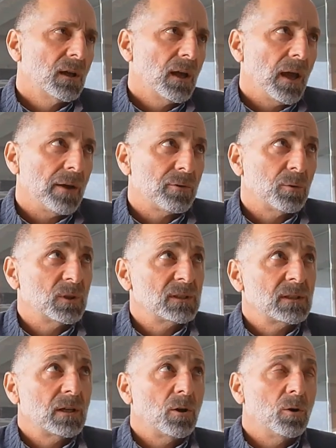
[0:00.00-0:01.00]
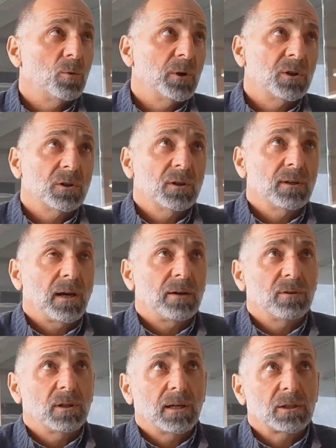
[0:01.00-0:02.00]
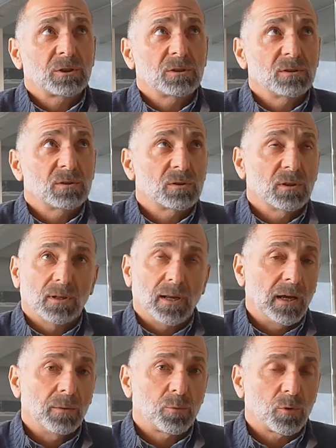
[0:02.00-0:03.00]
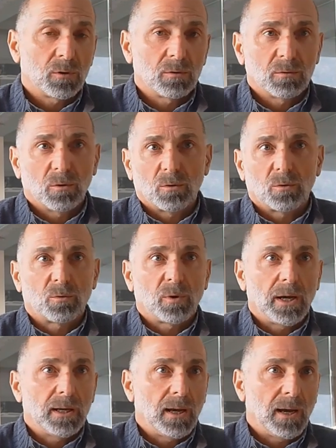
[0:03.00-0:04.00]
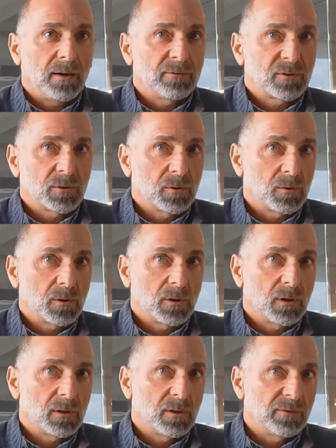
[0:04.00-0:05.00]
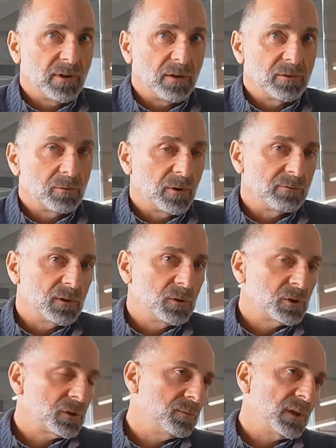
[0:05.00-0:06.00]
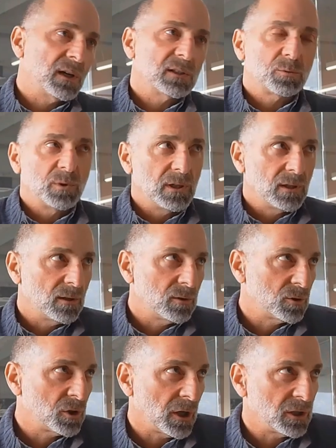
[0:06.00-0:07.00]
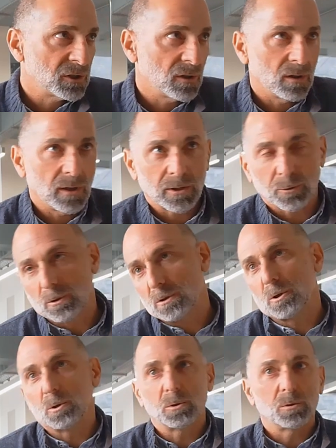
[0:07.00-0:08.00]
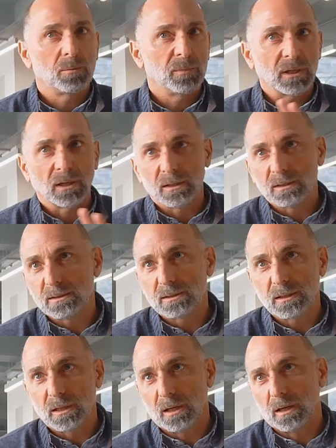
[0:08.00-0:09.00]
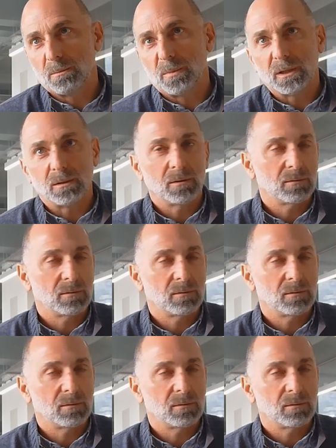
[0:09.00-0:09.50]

Everyone said, oh, we couldn't have elections in April, right after the Velvet Revolution, because we needed to change the electoral code because it had been,